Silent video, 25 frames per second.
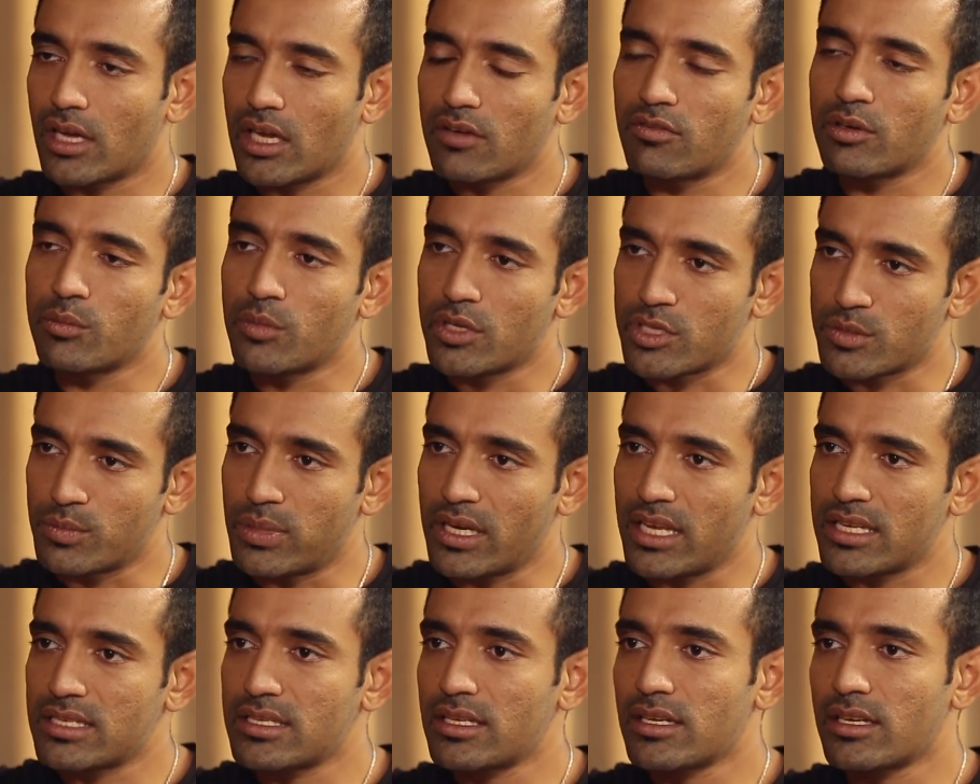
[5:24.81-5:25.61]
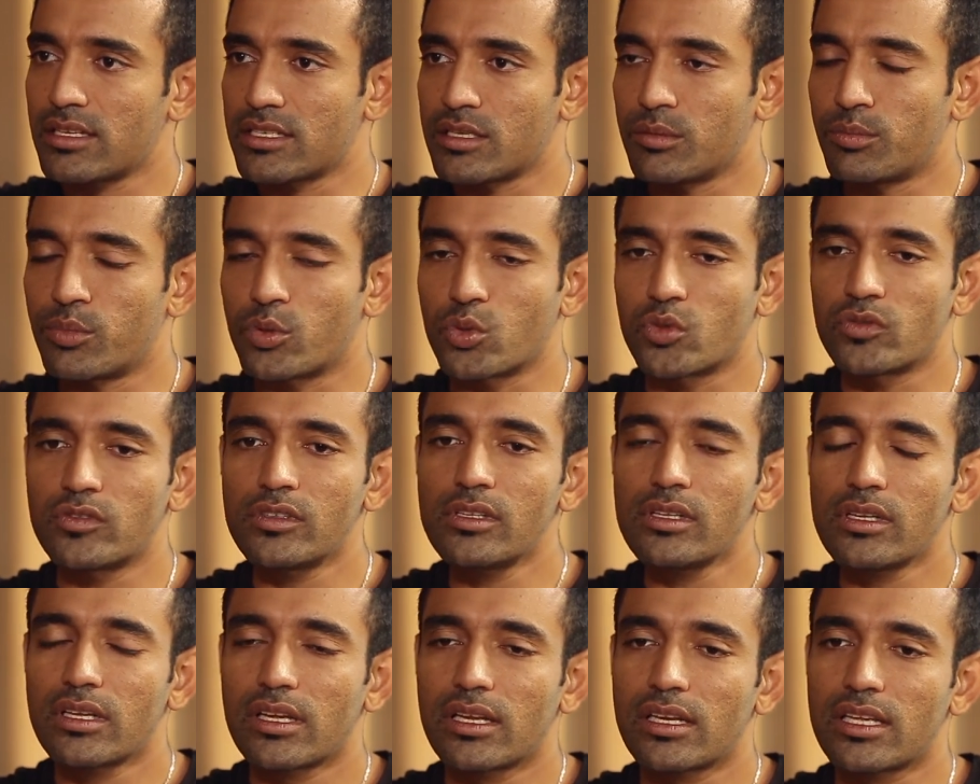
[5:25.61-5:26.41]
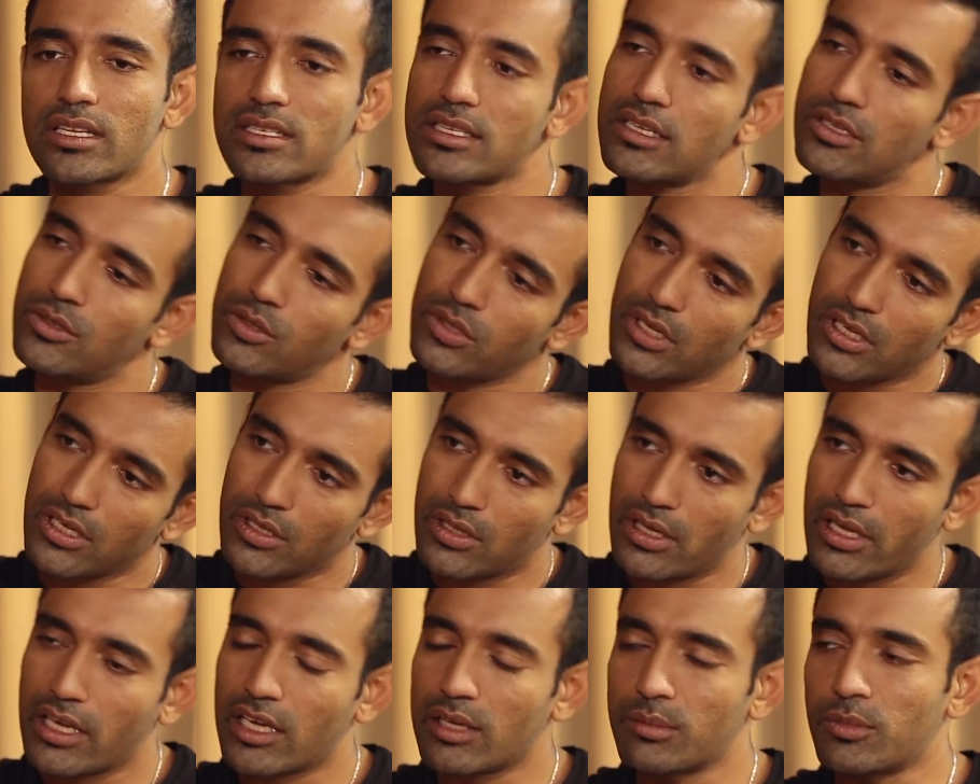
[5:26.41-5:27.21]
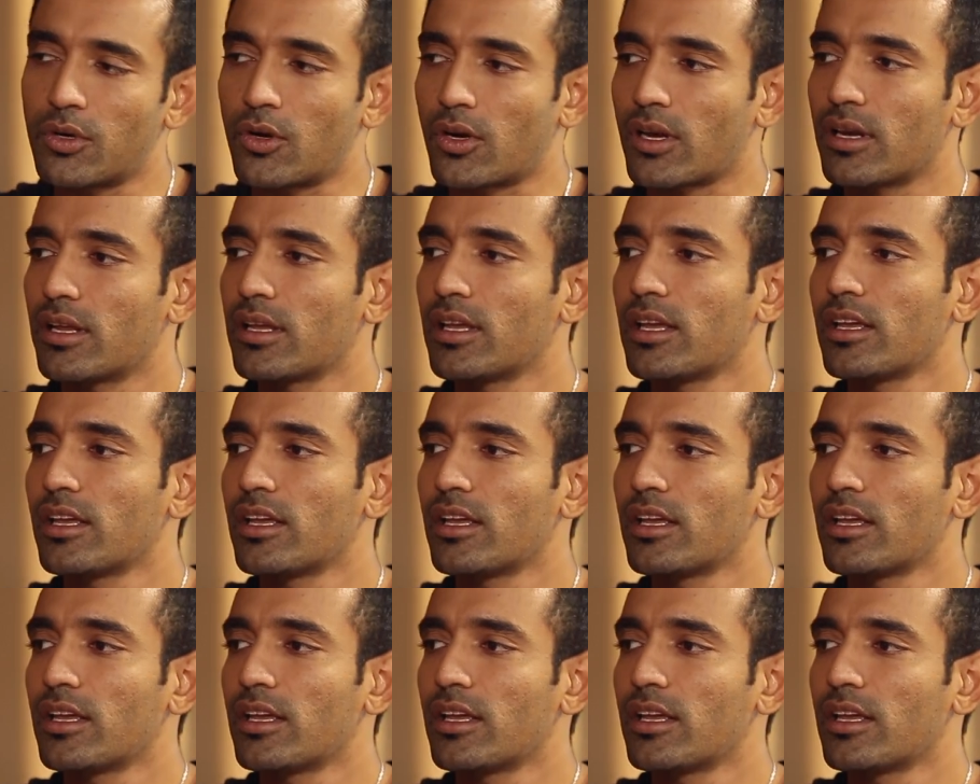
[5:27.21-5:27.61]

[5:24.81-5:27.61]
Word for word: gave him his blessing, his approval, and he said, okay, take him on.